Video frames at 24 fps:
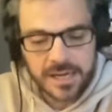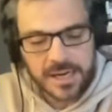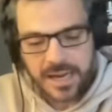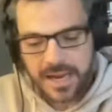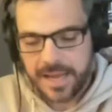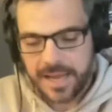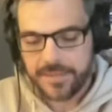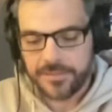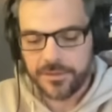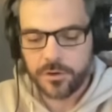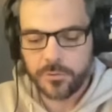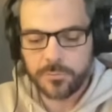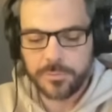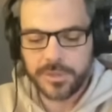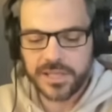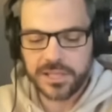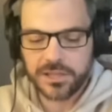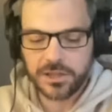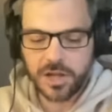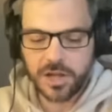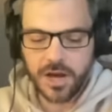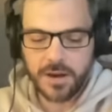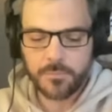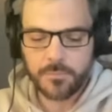and there'll be a
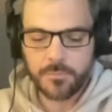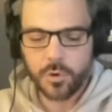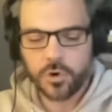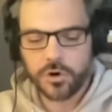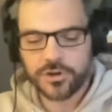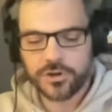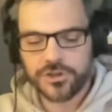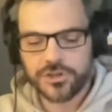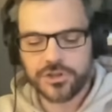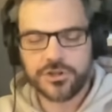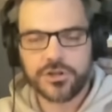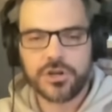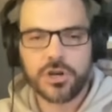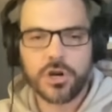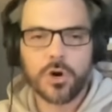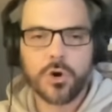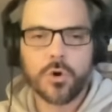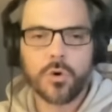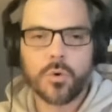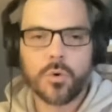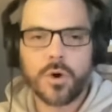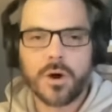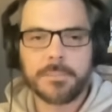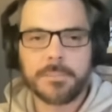lot more to
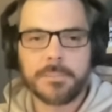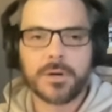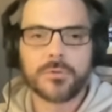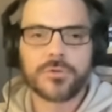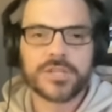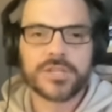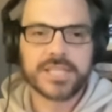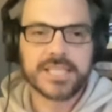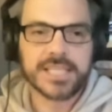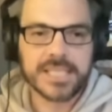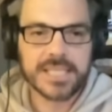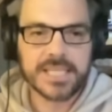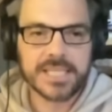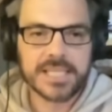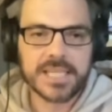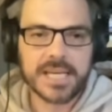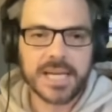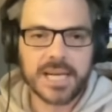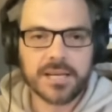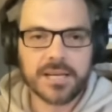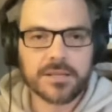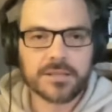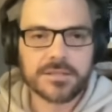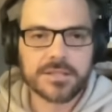know about the
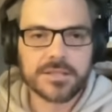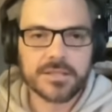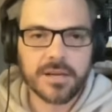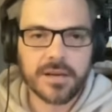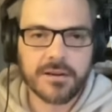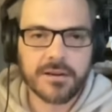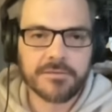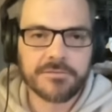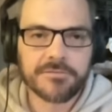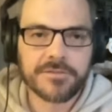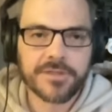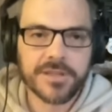details of